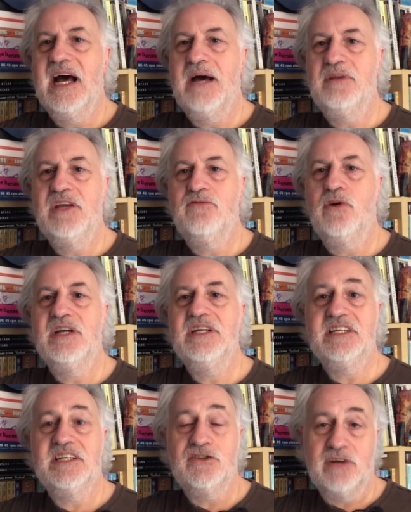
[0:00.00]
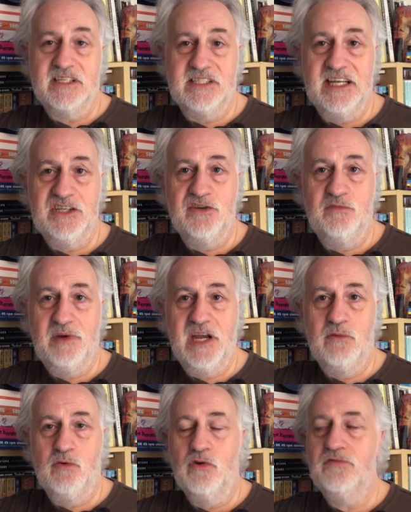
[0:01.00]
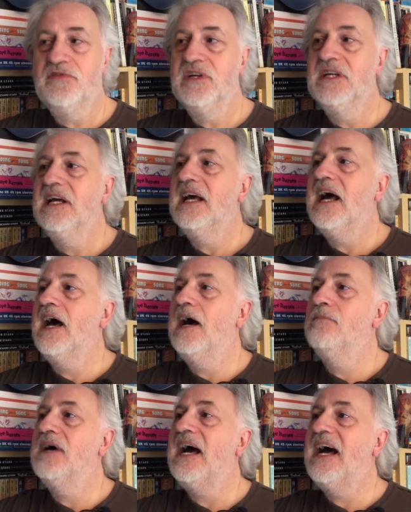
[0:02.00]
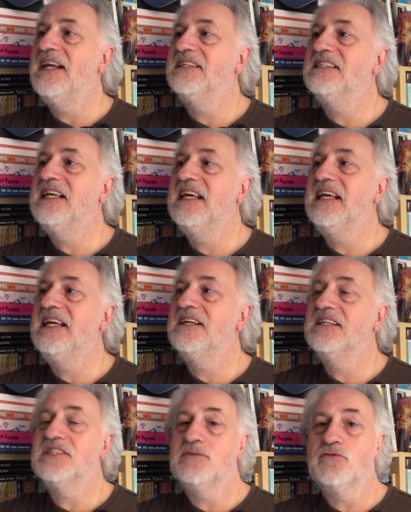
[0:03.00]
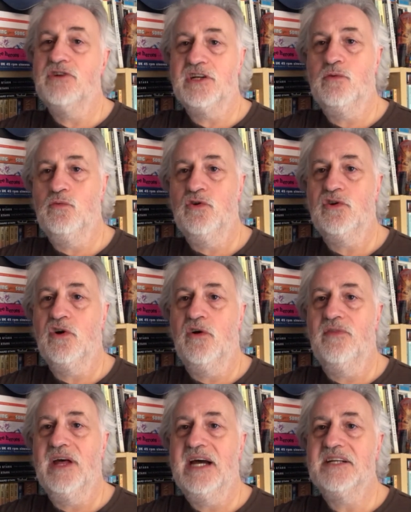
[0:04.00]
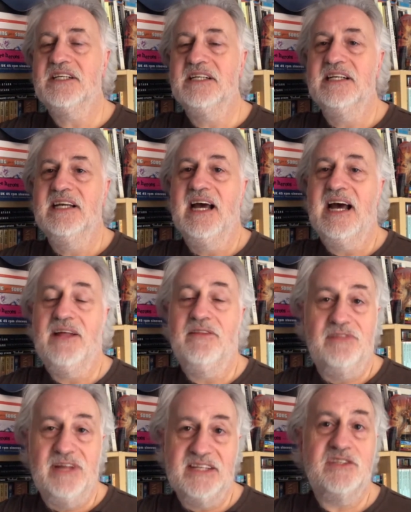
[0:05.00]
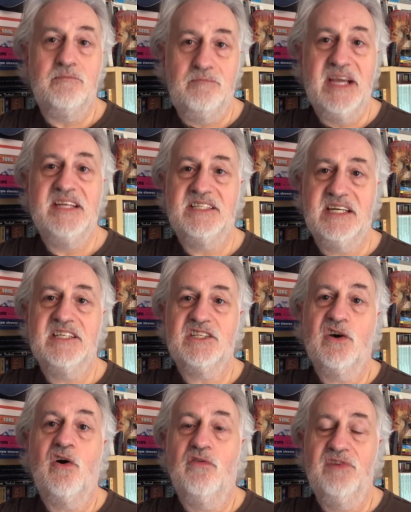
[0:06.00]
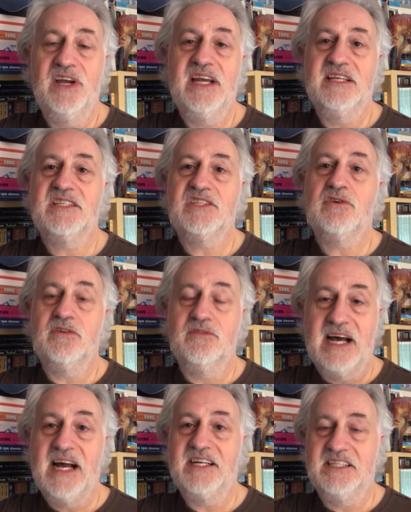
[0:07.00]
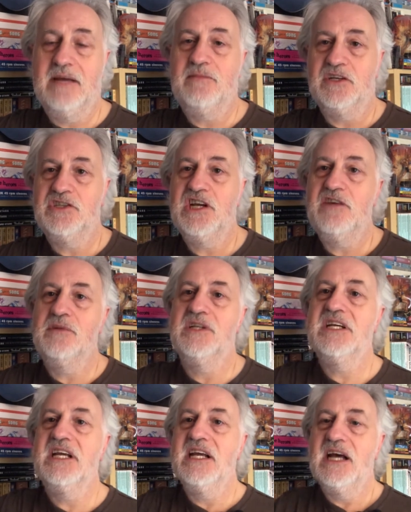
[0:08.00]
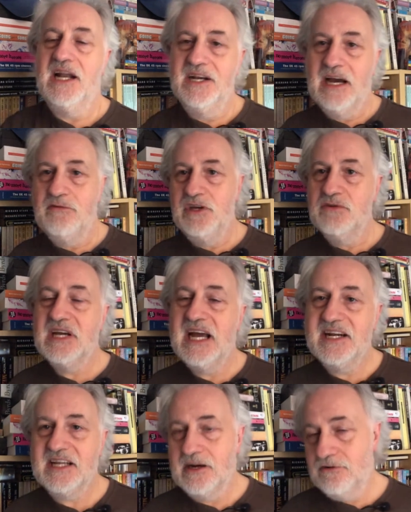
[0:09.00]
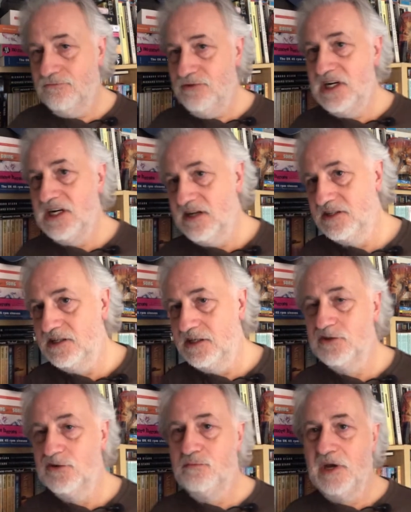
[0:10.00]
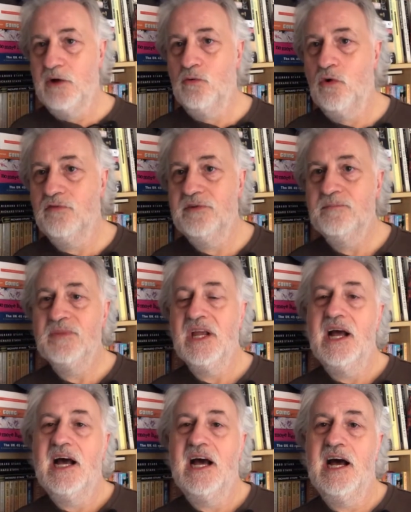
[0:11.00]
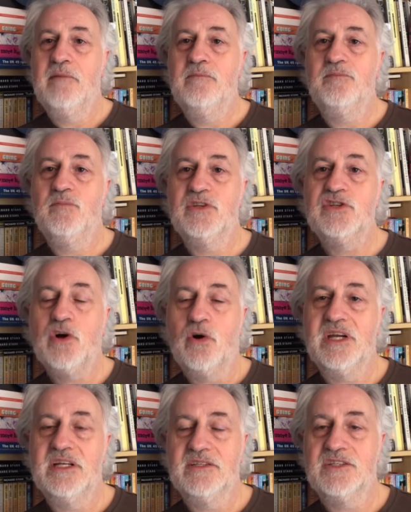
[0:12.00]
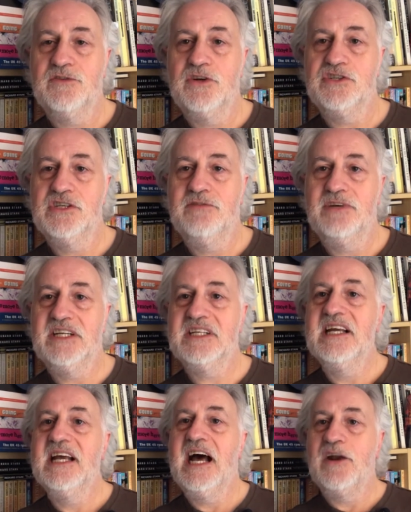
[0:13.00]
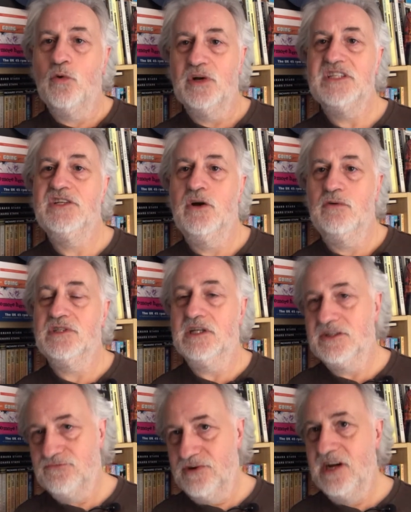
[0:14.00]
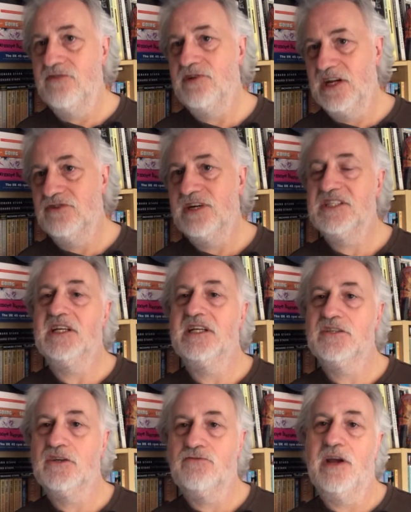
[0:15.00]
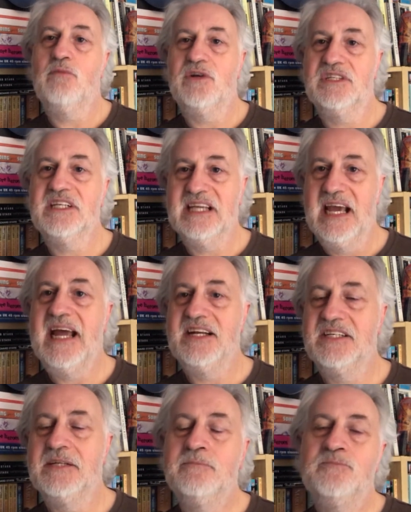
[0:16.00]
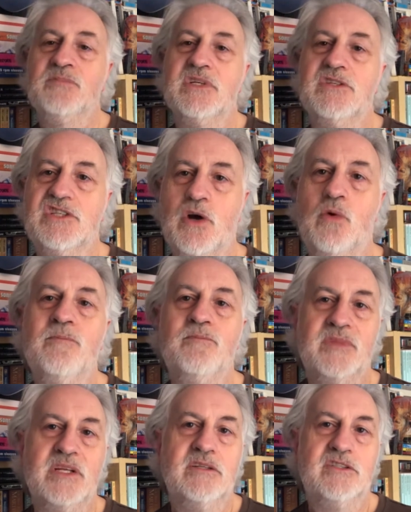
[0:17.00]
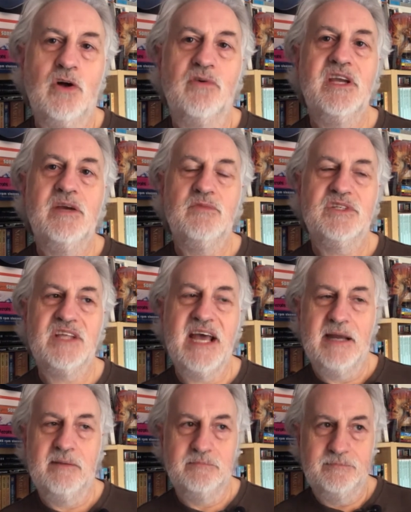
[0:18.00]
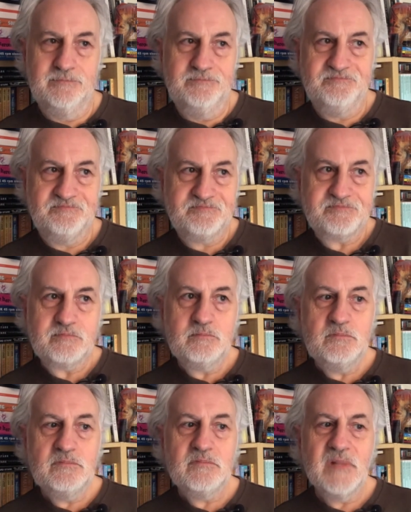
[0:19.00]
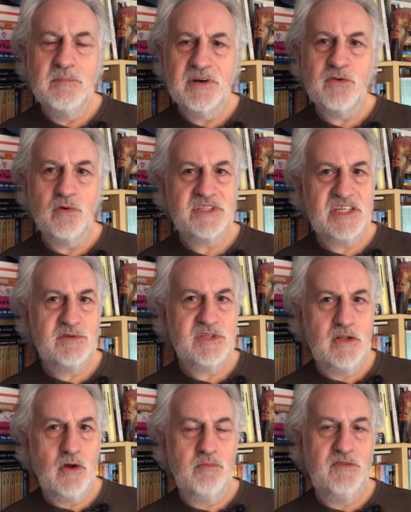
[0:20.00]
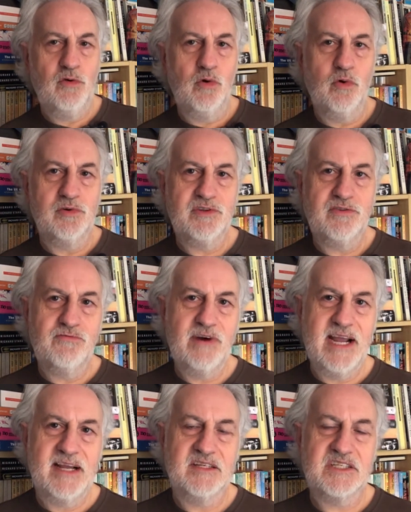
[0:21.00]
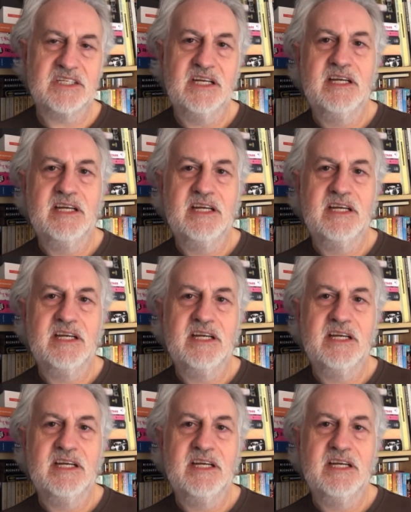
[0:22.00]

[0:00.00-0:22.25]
He did a translation of Beowulf, and he did some critical work on that. And that's the basis of his sort of academic achievement. And now you can get a really nice edition of Beowulf with Tolkien's version of it and all his notes. And it's really, really interesting. It's a great one to get. So Tolkien was there. But of course, this was long before Lord of the Rings.